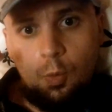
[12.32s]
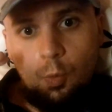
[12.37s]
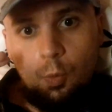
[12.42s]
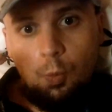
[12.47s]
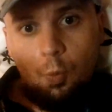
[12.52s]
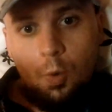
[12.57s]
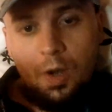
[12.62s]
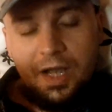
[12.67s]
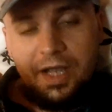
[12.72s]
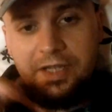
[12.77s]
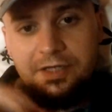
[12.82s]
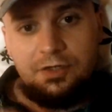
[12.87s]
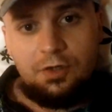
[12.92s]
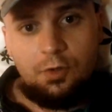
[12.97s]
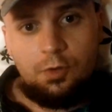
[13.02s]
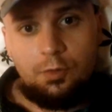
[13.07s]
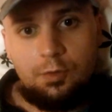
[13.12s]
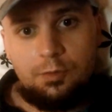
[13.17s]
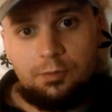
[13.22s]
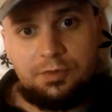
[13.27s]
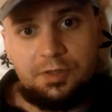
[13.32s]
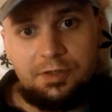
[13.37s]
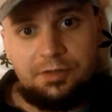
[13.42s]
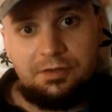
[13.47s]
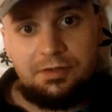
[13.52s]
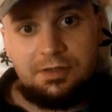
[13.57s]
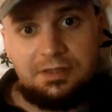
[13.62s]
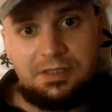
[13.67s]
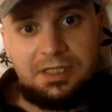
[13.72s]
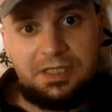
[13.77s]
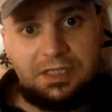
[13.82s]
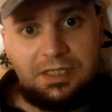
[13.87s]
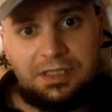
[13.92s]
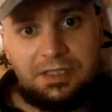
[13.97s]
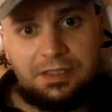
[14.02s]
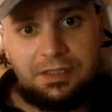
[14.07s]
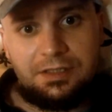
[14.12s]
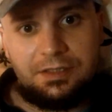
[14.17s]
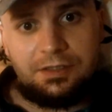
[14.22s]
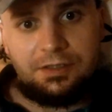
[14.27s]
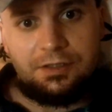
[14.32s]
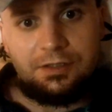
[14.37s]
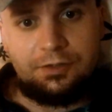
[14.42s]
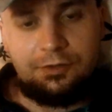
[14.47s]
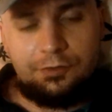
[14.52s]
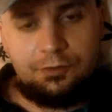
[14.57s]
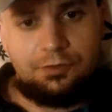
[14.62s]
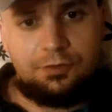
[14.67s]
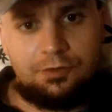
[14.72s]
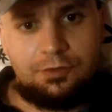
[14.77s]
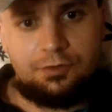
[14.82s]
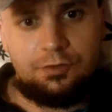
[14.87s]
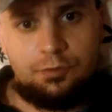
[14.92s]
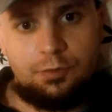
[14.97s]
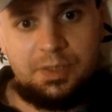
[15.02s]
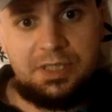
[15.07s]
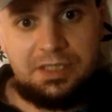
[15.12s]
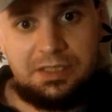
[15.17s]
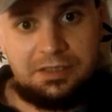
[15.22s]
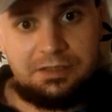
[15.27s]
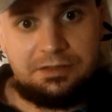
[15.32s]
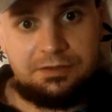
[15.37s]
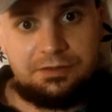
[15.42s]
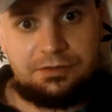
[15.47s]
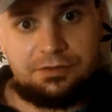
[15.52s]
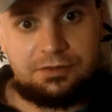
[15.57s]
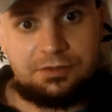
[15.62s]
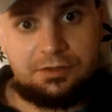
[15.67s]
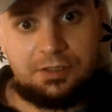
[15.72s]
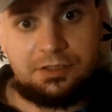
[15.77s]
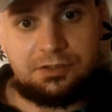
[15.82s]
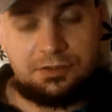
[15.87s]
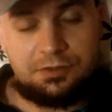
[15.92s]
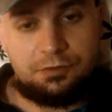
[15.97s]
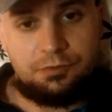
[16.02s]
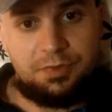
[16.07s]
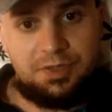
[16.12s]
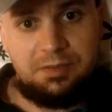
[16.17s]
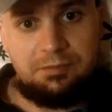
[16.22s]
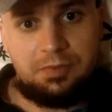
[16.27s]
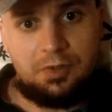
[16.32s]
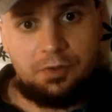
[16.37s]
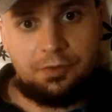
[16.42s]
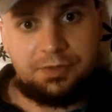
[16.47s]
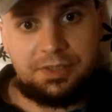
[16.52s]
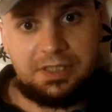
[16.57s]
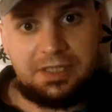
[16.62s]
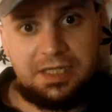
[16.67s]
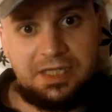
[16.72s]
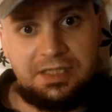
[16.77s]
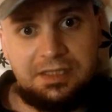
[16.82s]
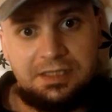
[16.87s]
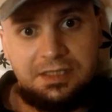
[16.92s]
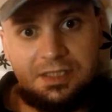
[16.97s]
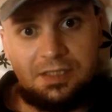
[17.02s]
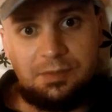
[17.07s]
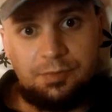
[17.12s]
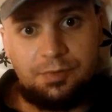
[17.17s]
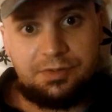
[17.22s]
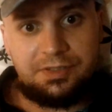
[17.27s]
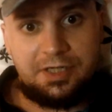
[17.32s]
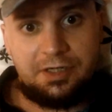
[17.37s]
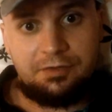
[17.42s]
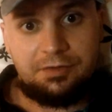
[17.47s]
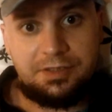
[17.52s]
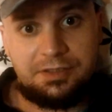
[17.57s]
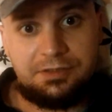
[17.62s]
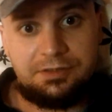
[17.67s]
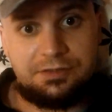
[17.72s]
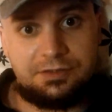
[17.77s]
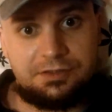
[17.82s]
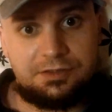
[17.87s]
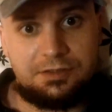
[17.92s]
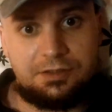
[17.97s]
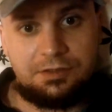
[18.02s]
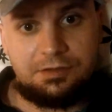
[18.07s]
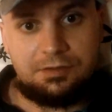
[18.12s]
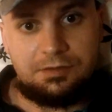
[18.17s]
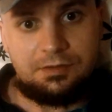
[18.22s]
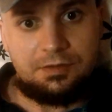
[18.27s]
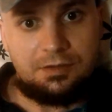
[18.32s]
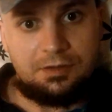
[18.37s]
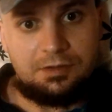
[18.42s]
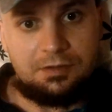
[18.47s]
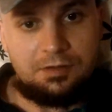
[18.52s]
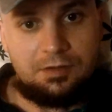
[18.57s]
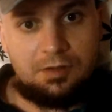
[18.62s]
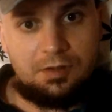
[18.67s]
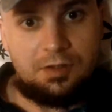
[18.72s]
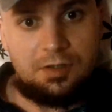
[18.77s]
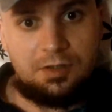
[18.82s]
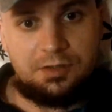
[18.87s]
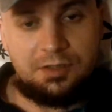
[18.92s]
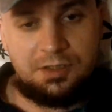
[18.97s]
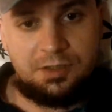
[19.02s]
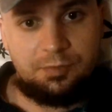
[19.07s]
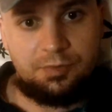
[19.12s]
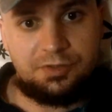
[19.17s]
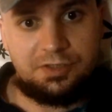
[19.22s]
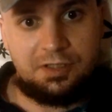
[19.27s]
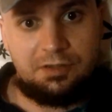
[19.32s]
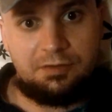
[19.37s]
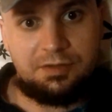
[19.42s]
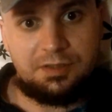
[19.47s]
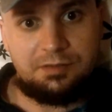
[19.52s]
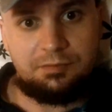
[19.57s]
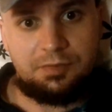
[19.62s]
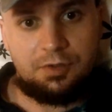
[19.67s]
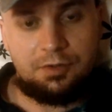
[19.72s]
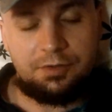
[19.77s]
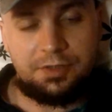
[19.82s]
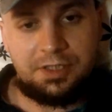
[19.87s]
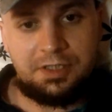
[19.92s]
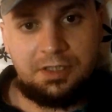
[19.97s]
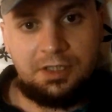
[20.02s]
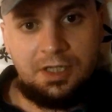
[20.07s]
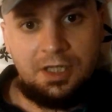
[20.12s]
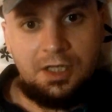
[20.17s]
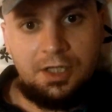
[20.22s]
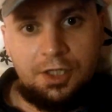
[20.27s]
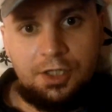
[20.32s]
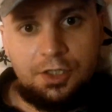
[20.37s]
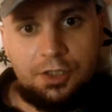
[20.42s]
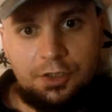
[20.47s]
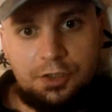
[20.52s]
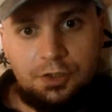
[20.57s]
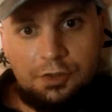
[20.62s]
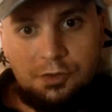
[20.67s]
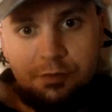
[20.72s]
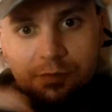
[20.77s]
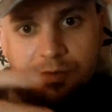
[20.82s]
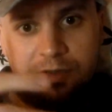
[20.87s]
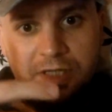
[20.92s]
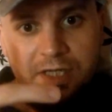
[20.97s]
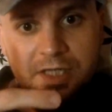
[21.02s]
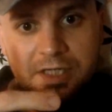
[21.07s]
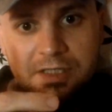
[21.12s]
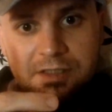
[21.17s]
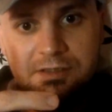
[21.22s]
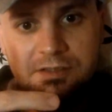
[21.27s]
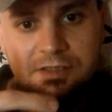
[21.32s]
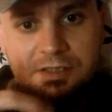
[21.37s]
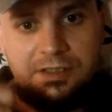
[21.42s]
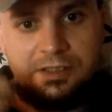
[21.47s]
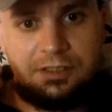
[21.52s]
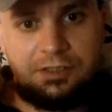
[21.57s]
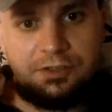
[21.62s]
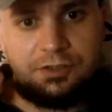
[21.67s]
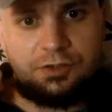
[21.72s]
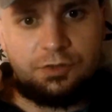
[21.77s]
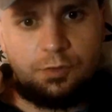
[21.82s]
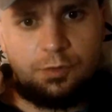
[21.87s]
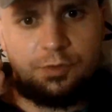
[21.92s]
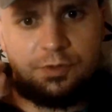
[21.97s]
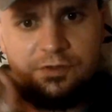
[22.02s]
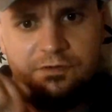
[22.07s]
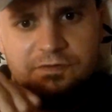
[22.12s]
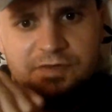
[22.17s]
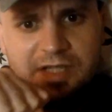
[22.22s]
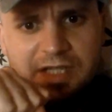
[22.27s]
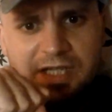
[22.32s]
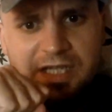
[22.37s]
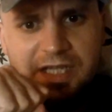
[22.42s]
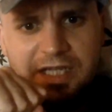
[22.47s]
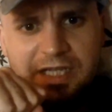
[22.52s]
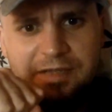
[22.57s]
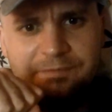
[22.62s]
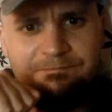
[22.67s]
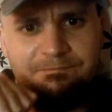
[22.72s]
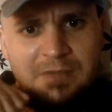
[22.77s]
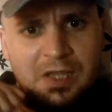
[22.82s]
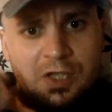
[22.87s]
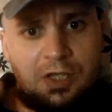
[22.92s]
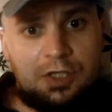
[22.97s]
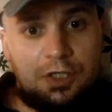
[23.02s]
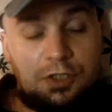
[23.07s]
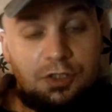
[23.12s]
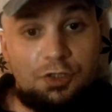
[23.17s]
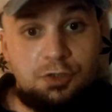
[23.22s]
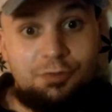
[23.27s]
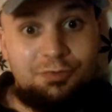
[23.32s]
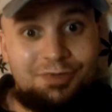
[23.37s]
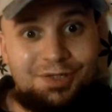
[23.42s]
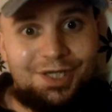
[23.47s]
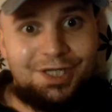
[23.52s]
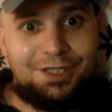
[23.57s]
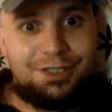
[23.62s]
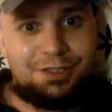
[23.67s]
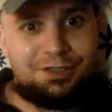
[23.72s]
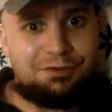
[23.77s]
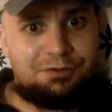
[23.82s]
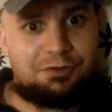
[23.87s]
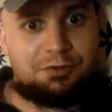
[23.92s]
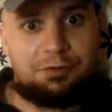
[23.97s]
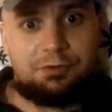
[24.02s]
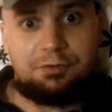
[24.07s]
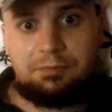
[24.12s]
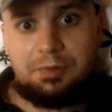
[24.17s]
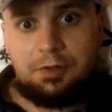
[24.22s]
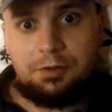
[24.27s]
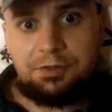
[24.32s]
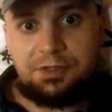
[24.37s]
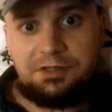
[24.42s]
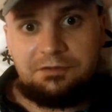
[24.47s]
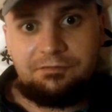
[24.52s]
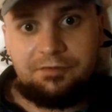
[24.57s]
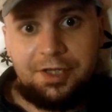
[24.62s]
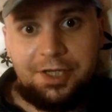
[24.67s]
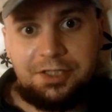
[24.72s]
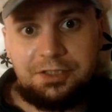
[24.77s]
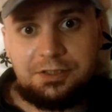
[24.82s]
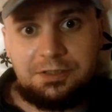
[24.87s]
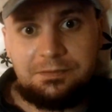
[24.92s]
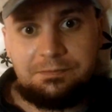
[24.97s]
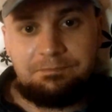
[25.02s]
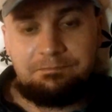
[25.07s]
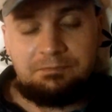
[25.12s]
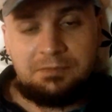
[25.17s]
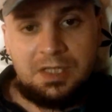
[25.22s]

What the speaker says: Why don't the Greens, that's the Green Party, and the Libertarians, the Libertarian Party, unite in sort of a united third party fashion?